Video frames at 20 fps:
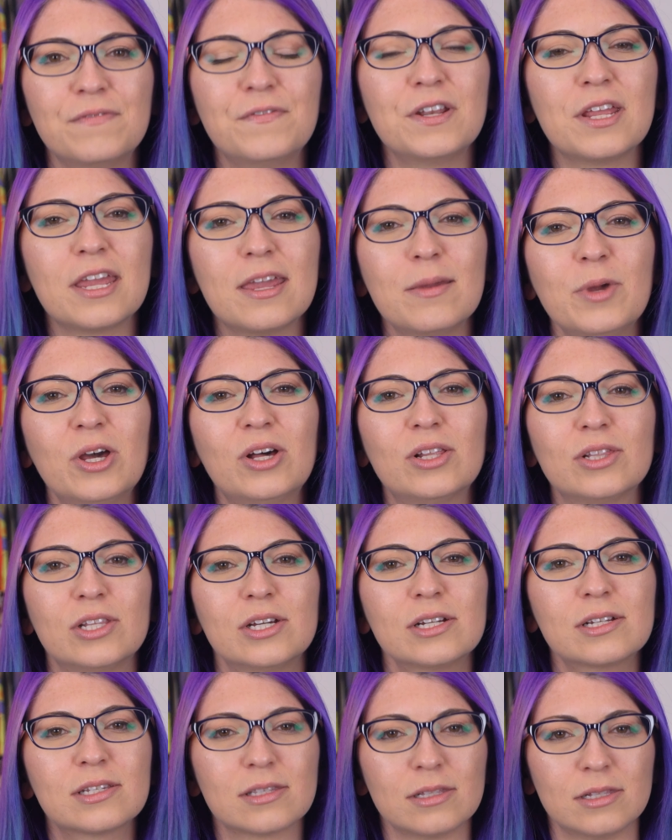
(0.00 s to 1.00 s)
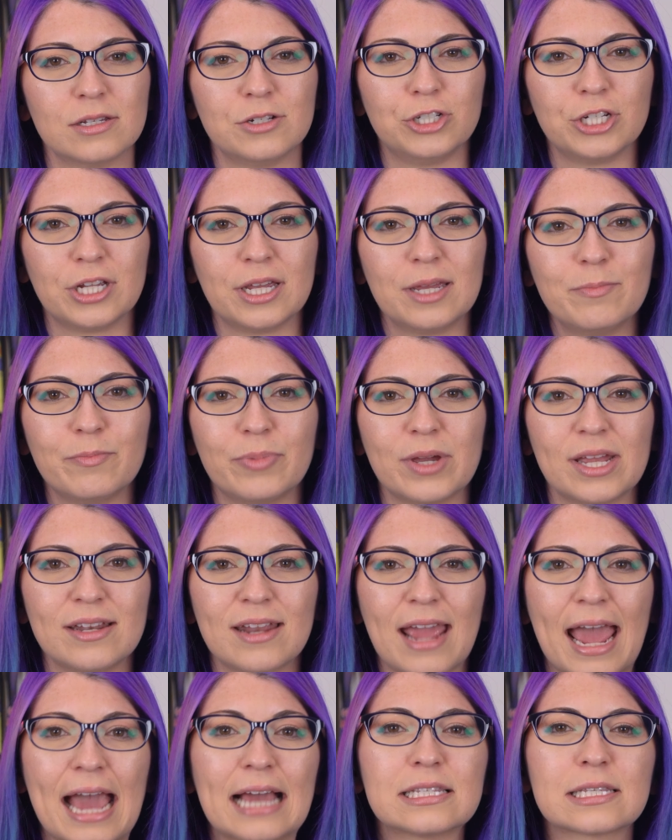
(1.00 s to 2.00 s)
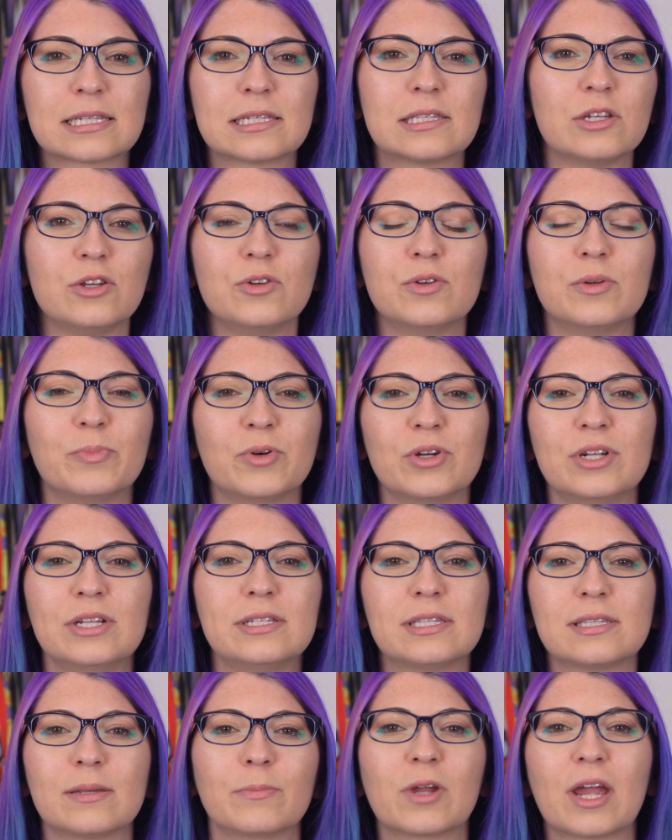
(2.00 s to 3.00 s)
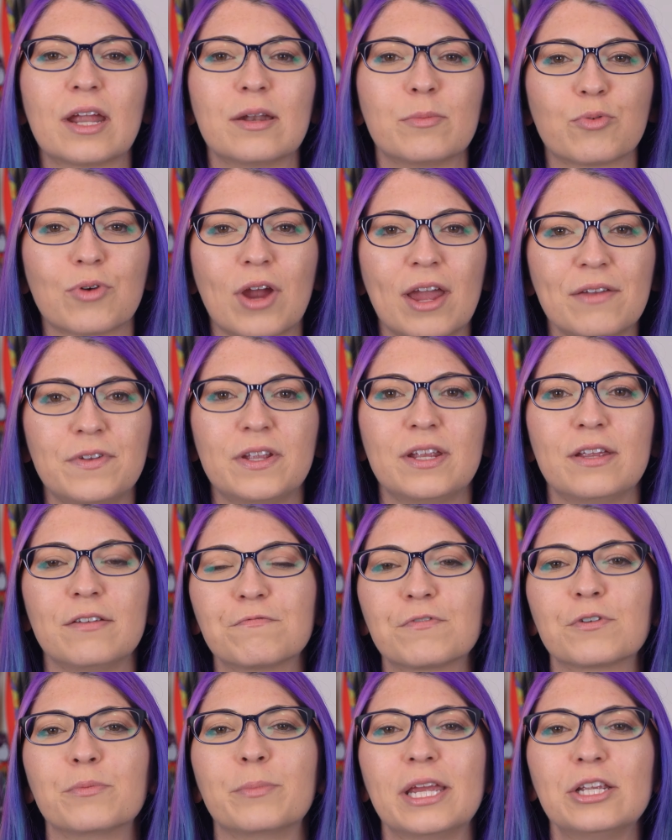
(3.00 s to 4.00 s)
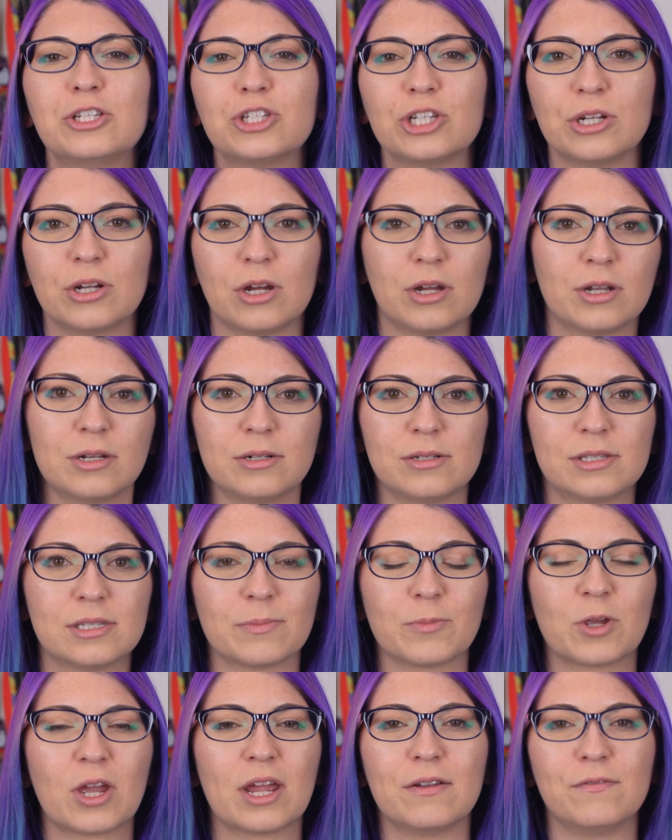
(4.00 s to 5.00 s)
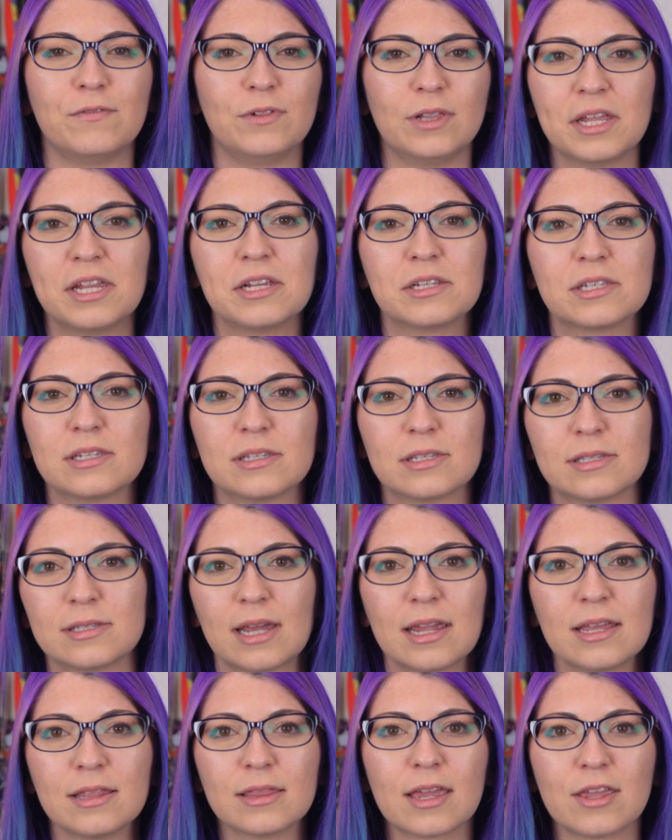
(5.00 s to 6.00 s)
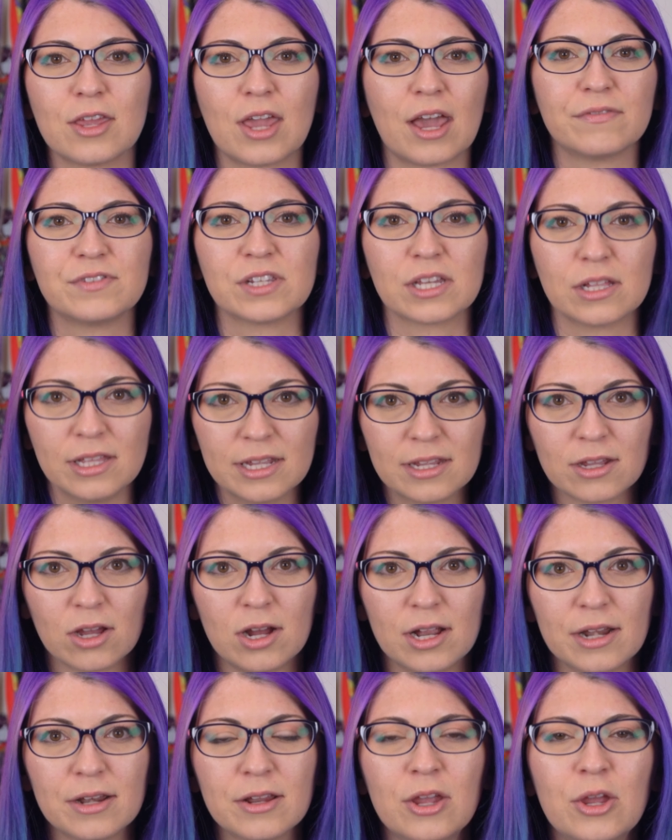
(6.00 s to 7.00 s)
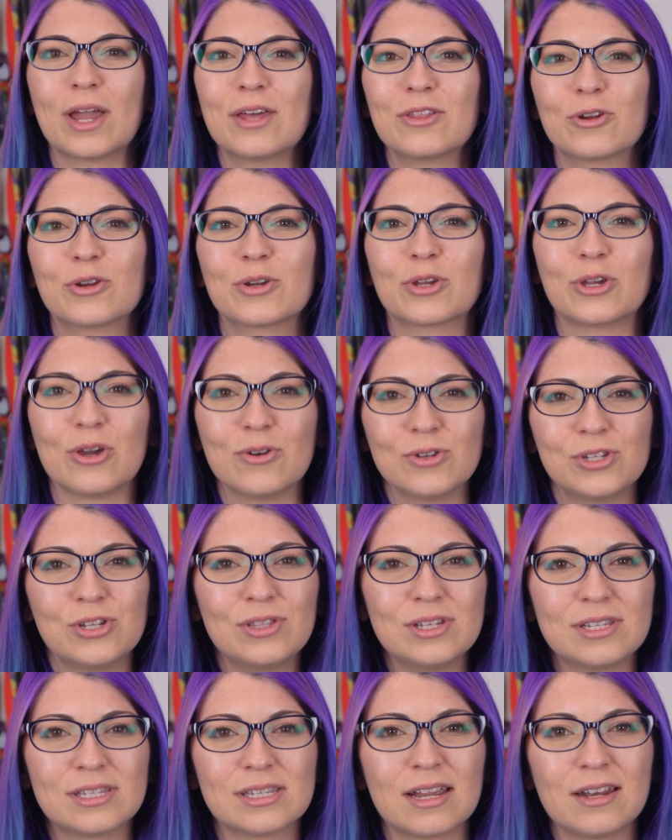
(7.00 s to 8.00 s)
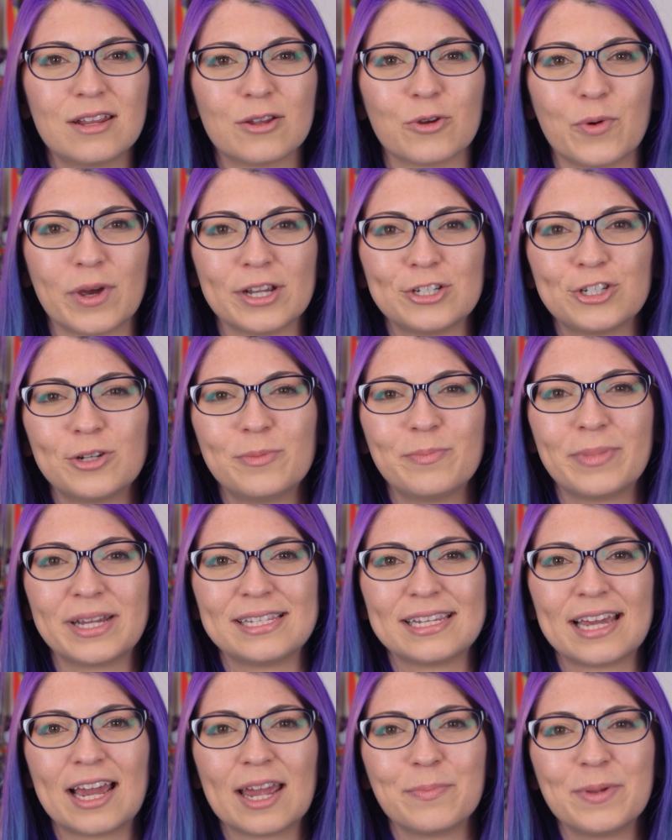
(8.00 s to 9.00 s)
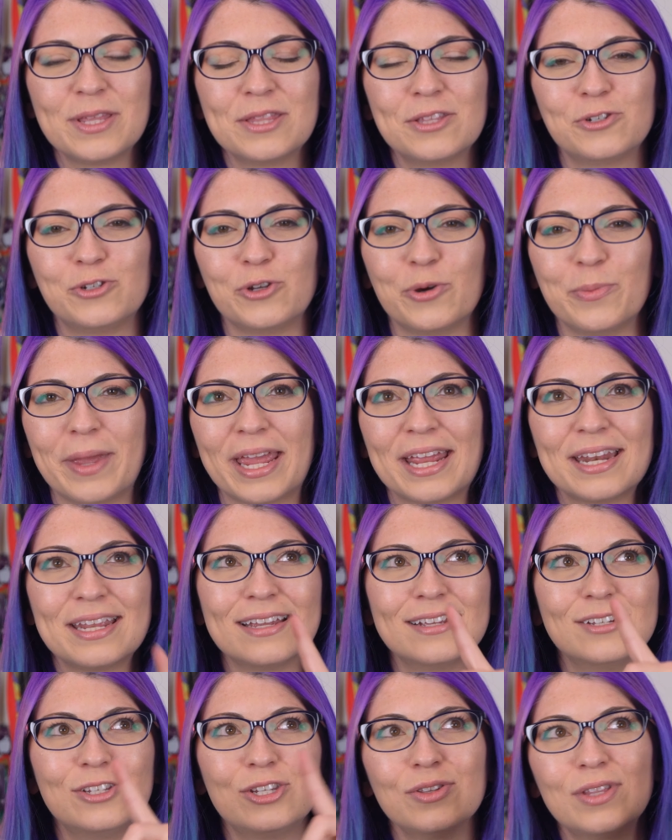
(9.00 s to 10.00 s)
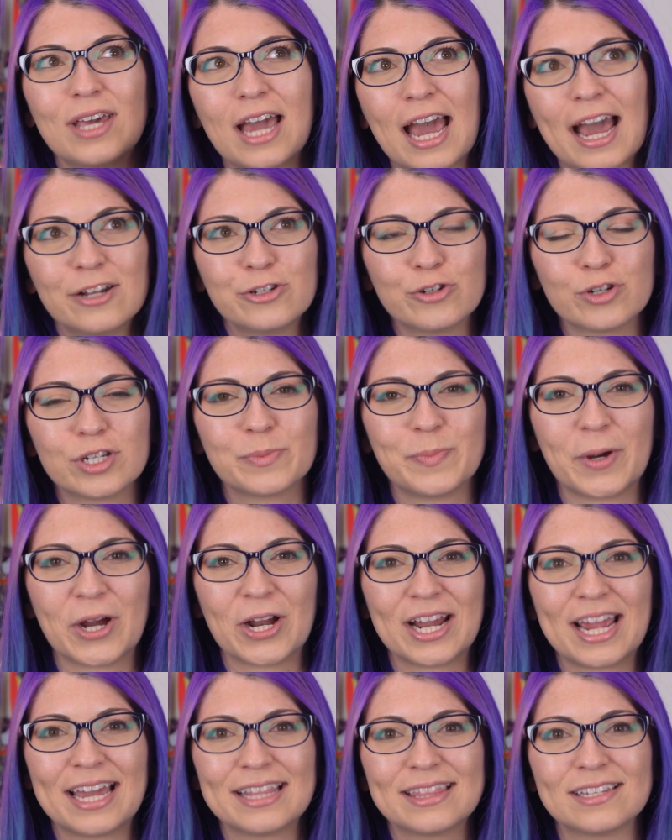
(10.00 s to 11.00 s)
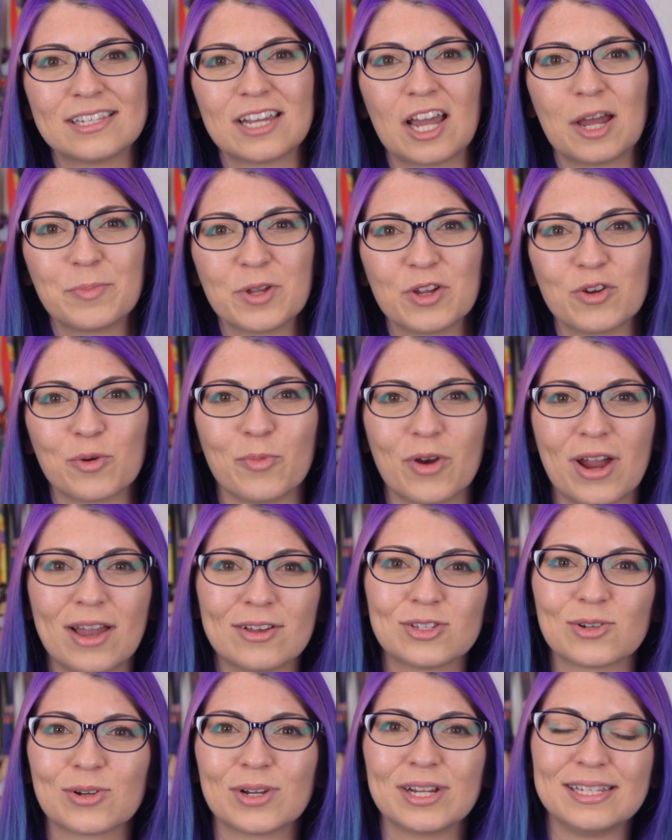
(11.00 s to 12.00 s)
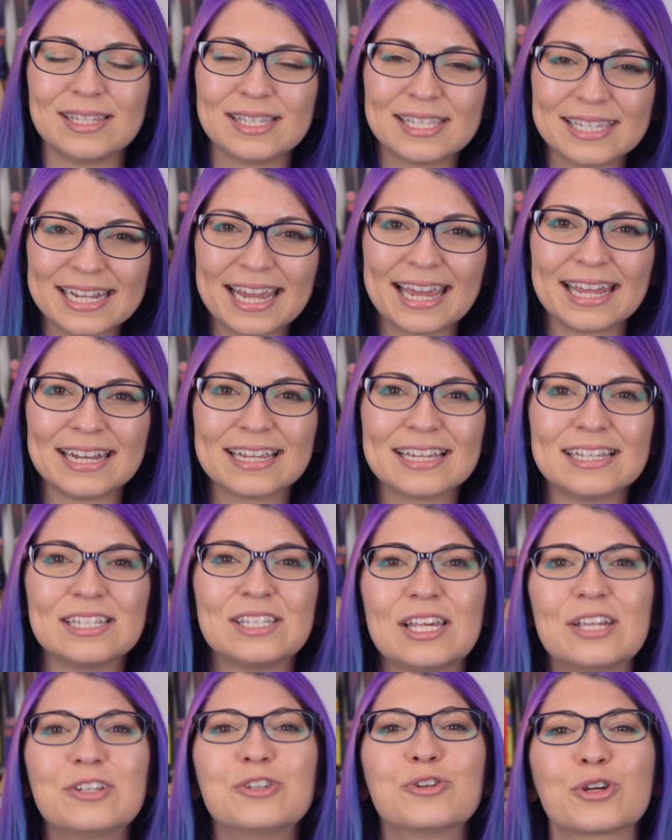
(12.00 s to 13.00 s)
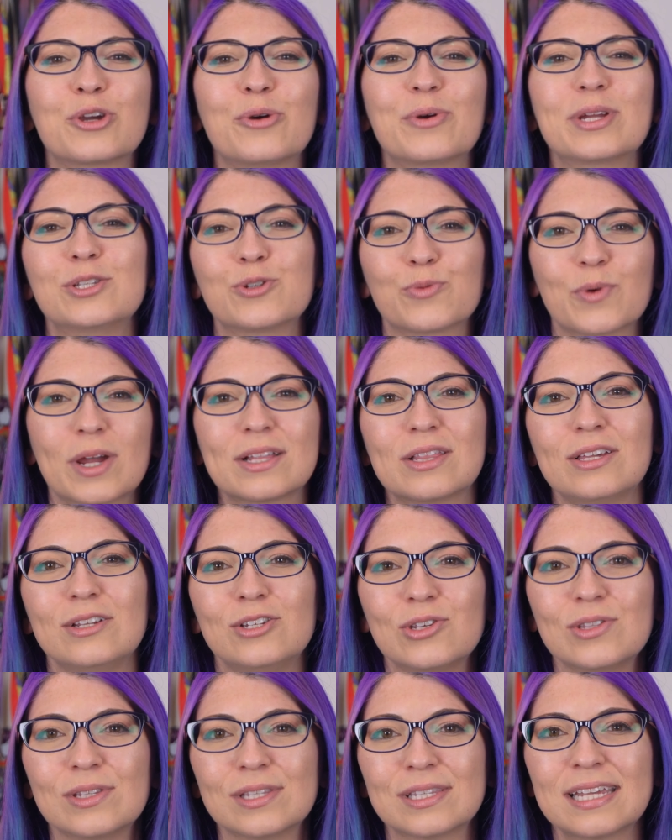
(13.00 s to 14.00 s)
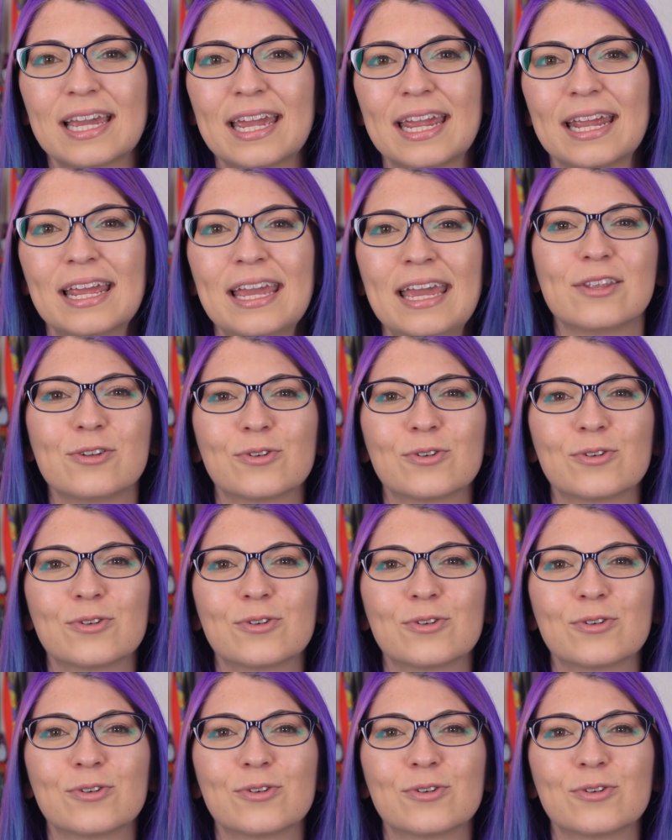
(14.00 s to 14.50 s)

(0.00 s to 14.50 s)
If an email looks legit but asks you to put in some kind of private information on some kind of linked site that you have to click on, rather go to the site in question by typing the domain into the address bar at the top of your browser instead, because then you're going directly to the site